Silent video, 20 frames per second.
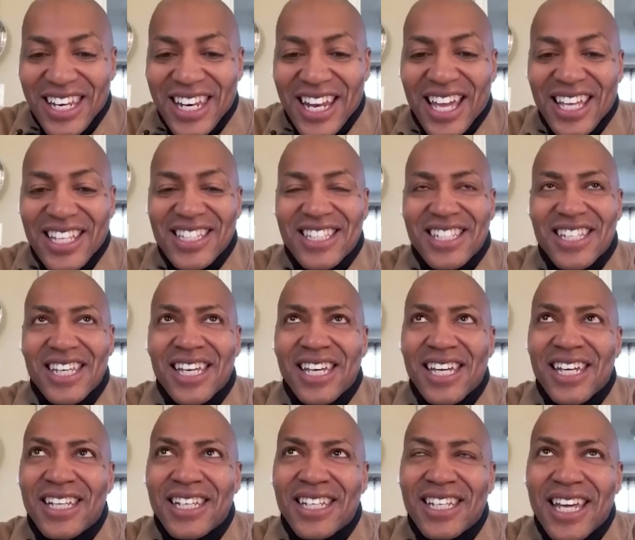
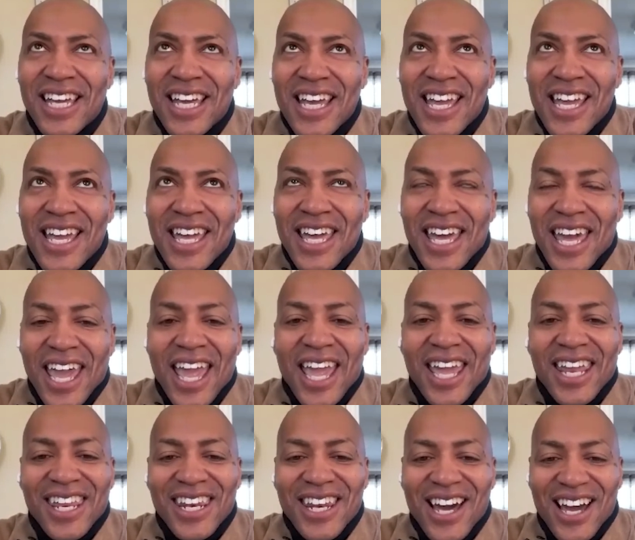
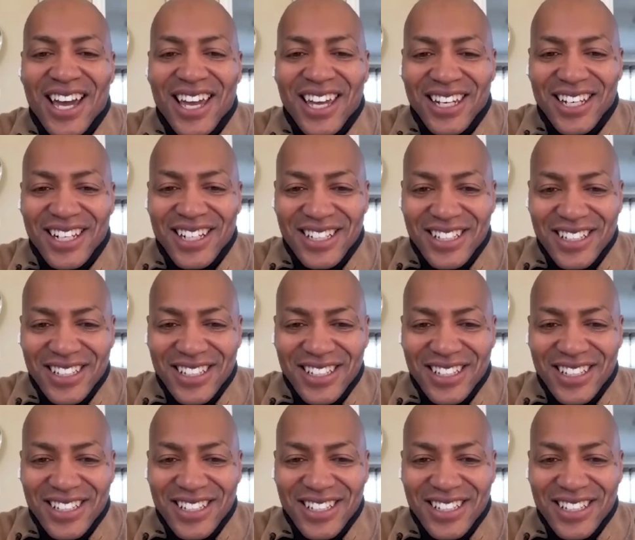1989.